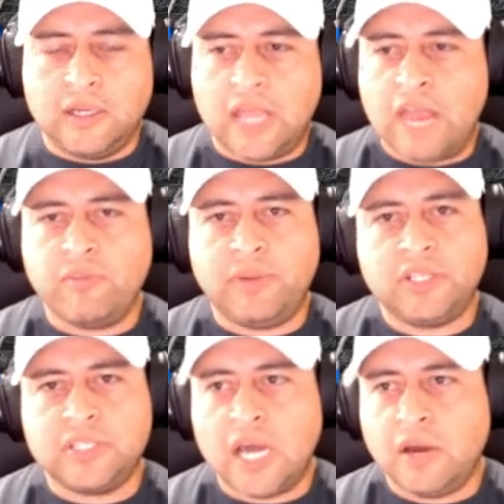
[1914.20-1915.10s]
everybody's
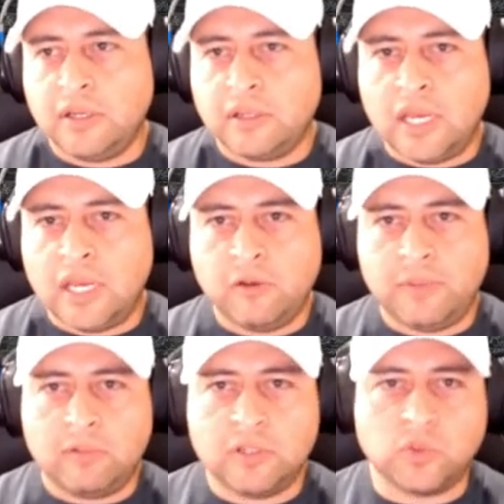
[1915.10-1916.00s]
shouting and
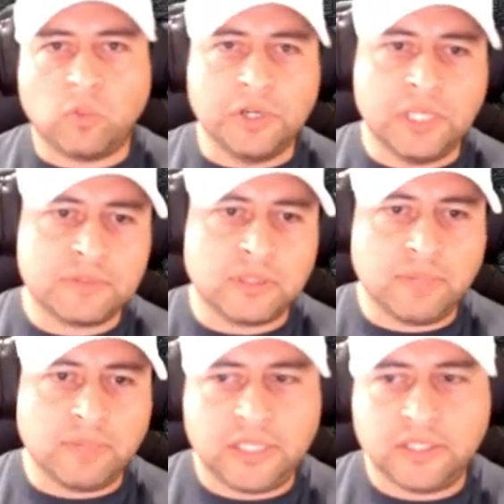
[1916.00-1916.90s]
everybody wants to one up
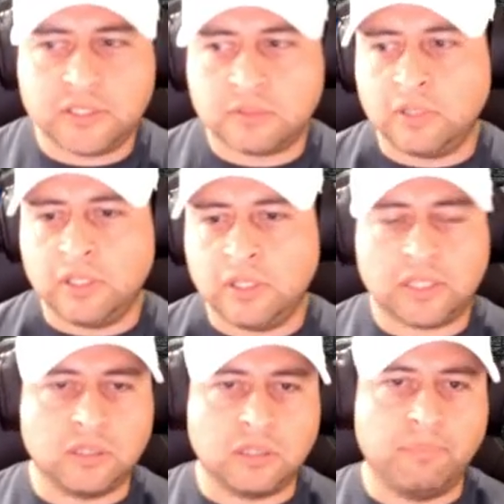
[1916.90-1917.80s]
somebody, and they just want to like
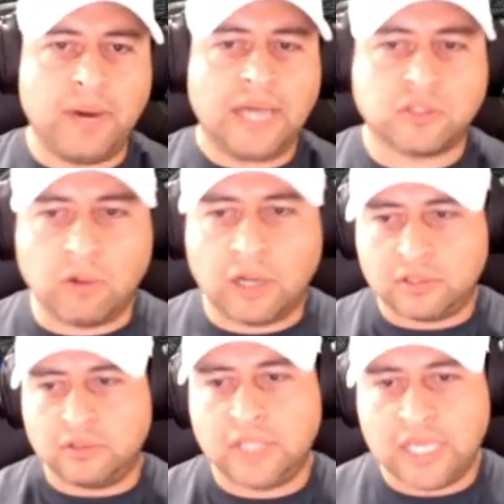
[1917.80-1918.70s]
the bots go out
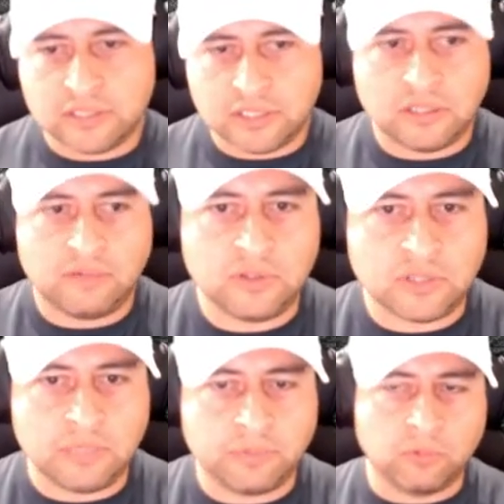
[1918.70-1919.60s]
there and the SJW keyboard